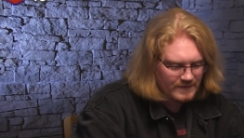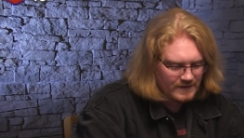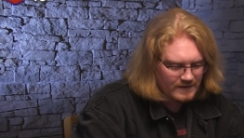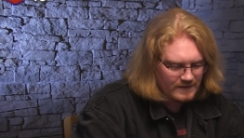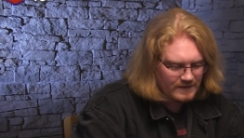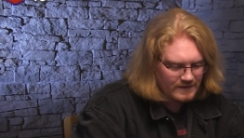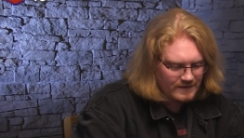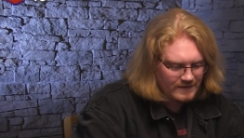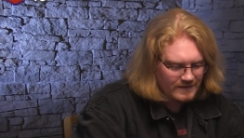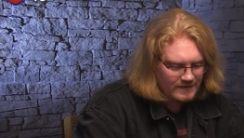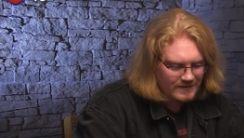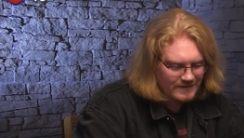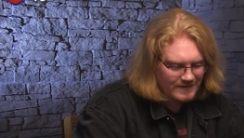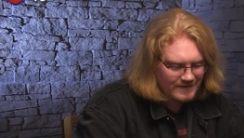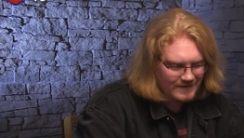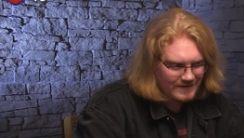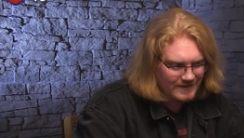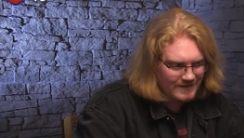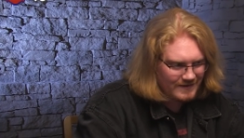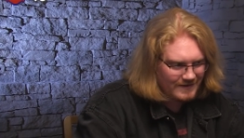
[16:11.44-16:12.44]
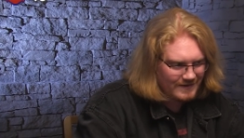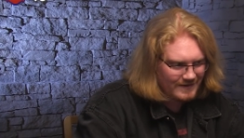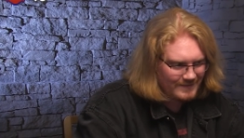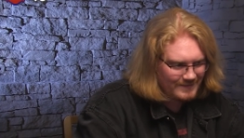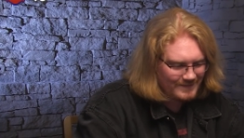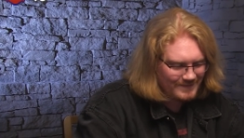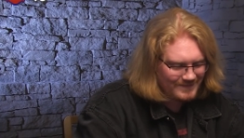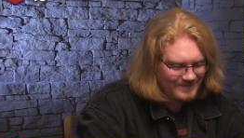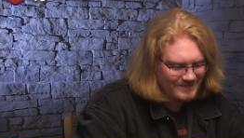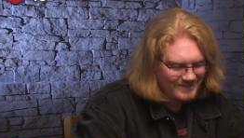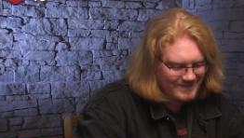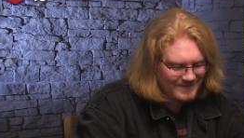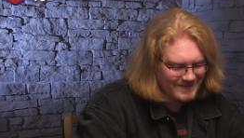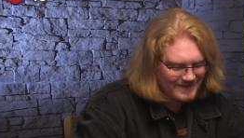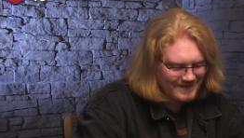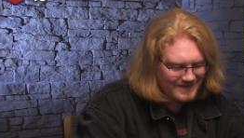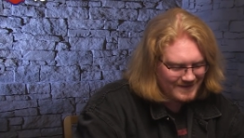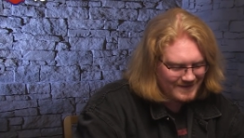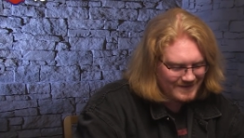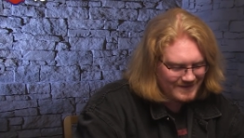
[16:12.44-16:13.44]
more uh,
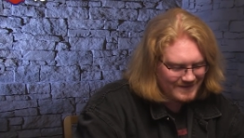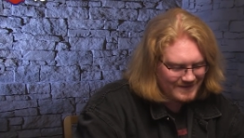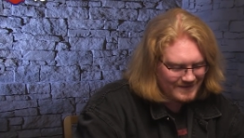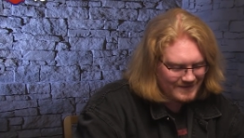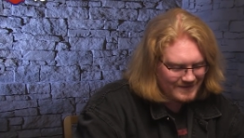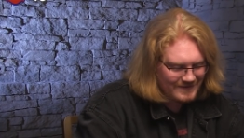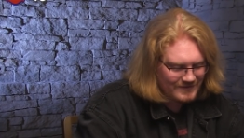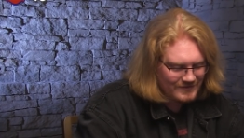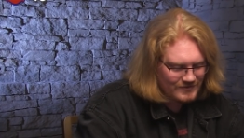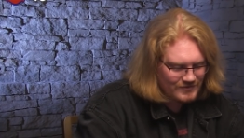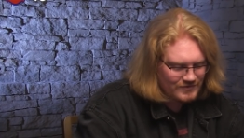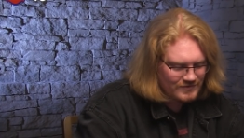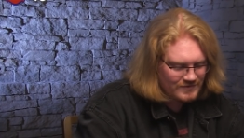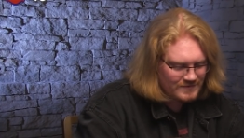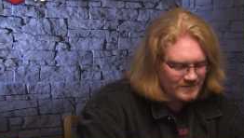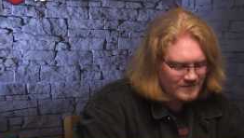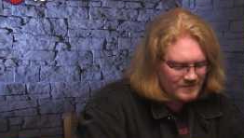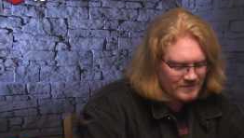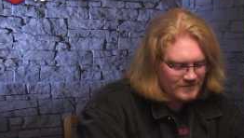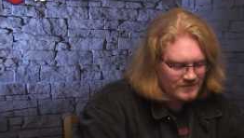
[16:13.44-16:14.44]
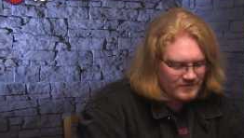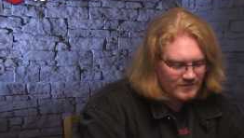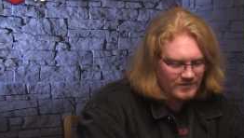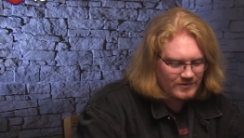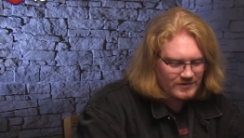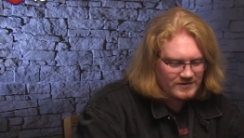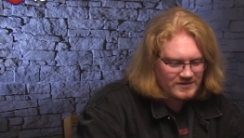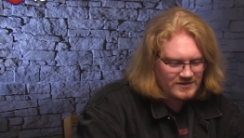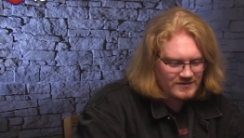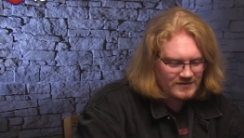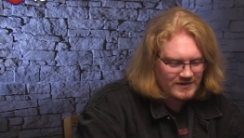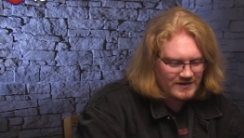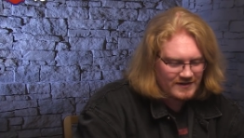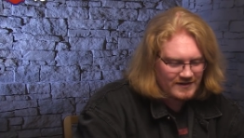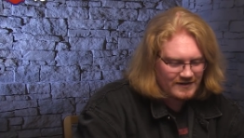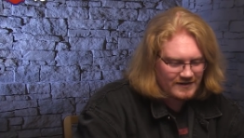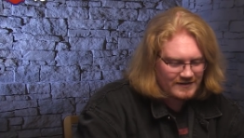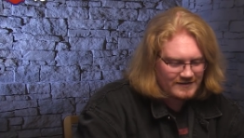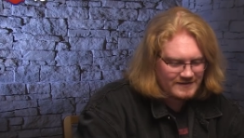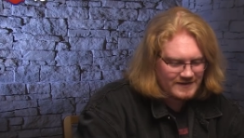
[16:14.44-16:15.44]
stuff. Draw two
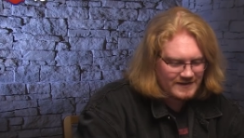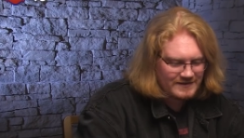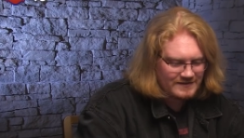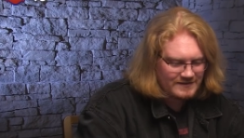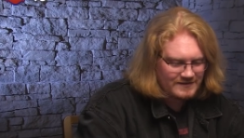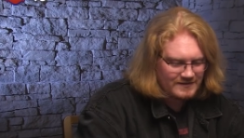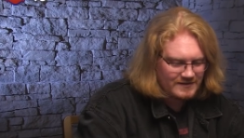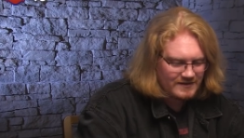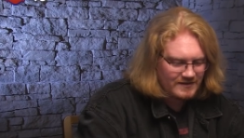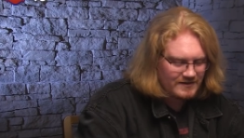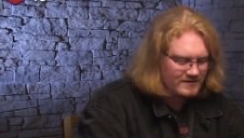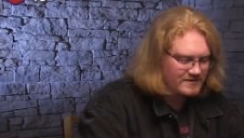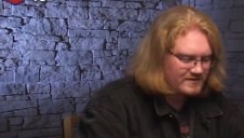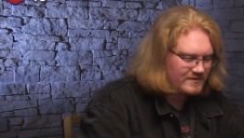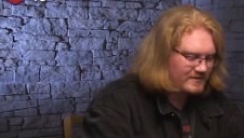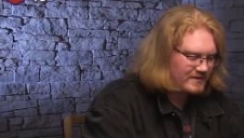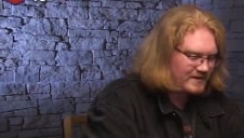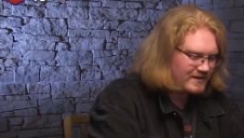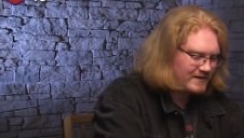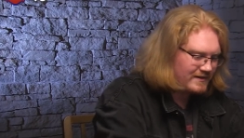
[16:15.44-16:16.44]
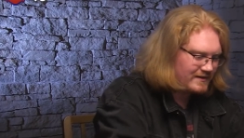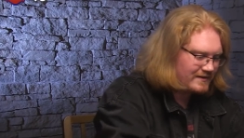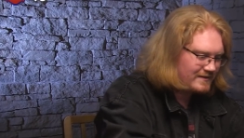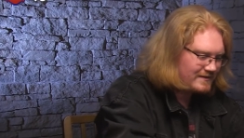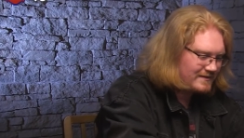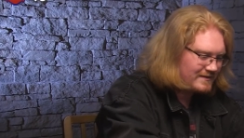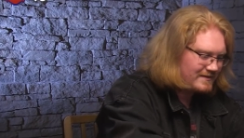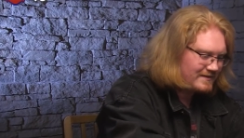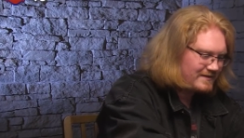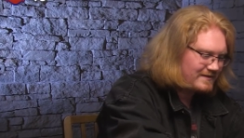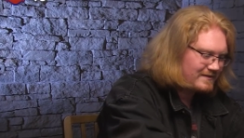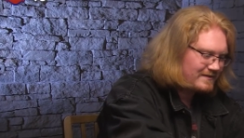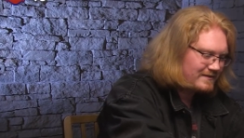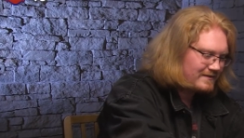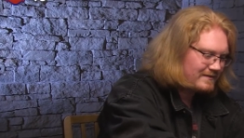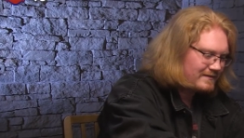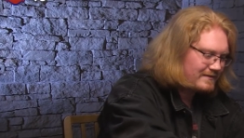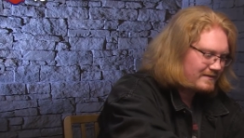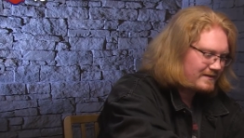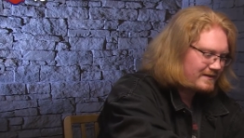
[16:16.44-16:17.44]
cards, then discard two cards.
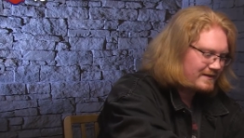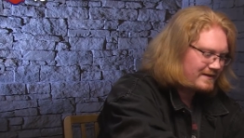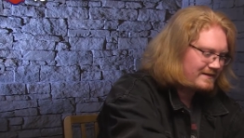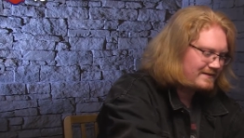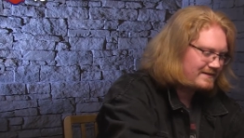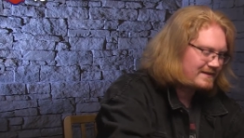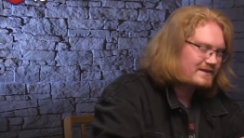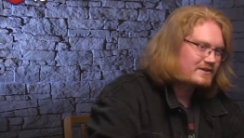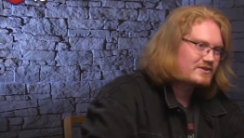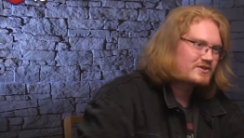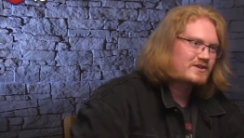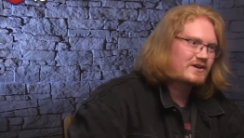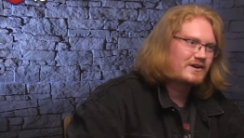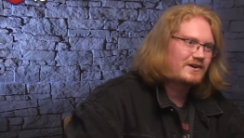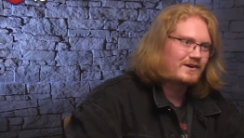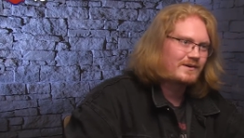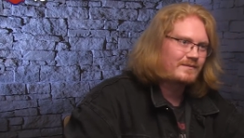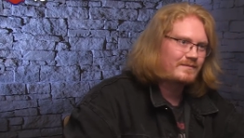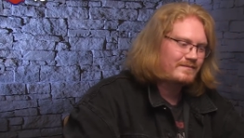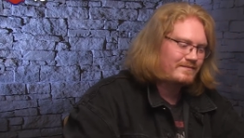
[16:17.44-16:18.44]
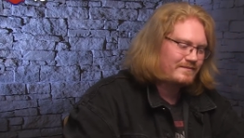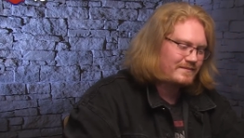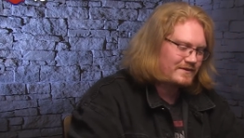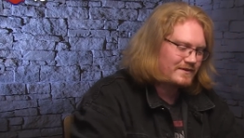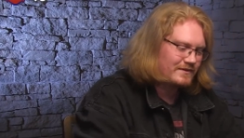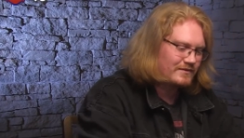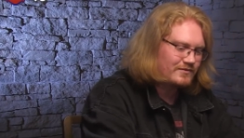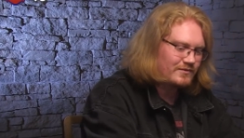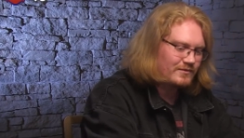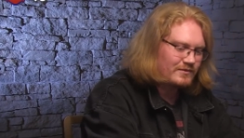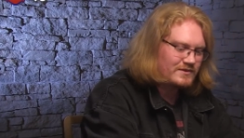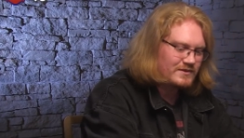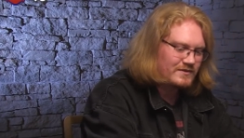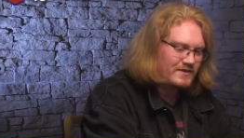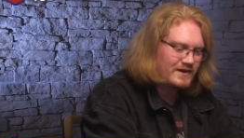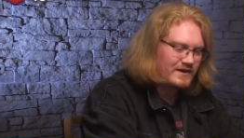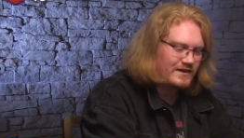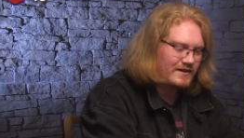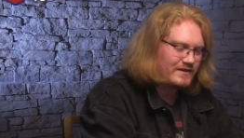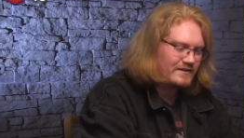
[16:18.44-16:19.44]
Izzet Charm? So draw two
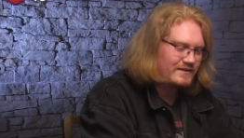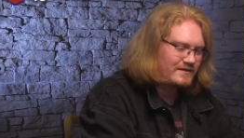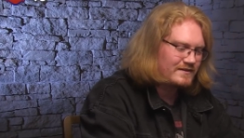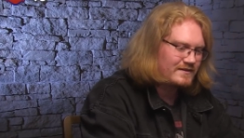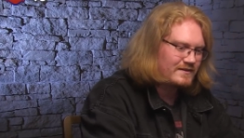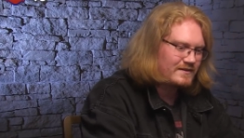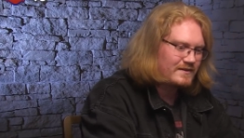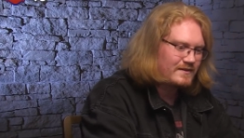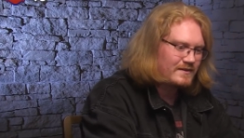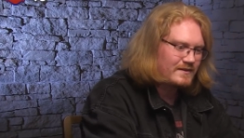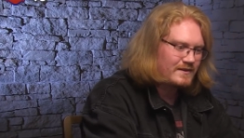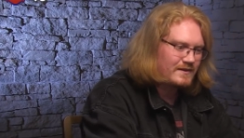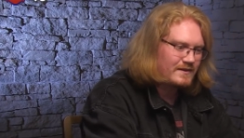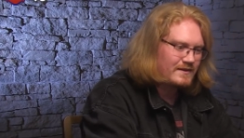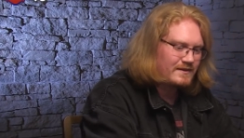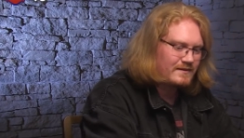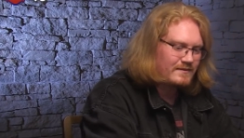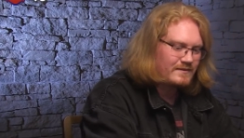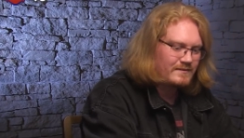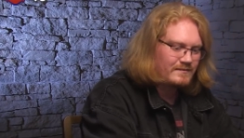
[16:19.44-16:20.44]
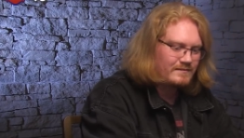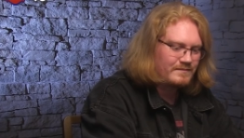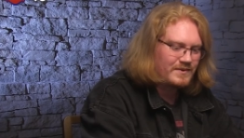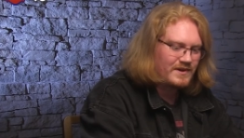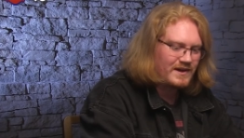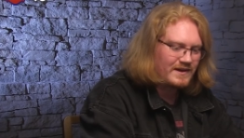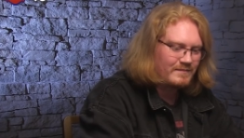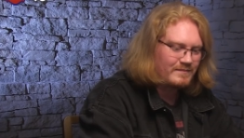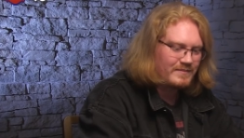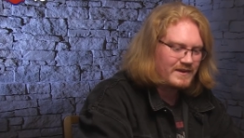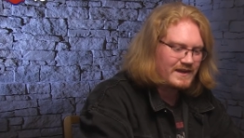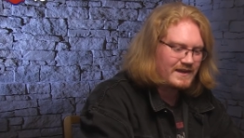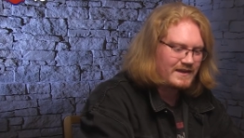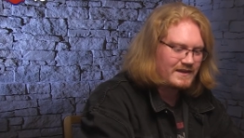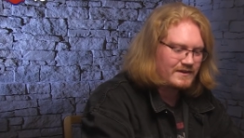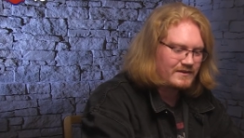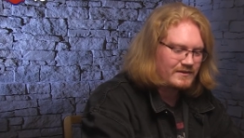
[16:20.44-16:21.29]
cards, but I can ping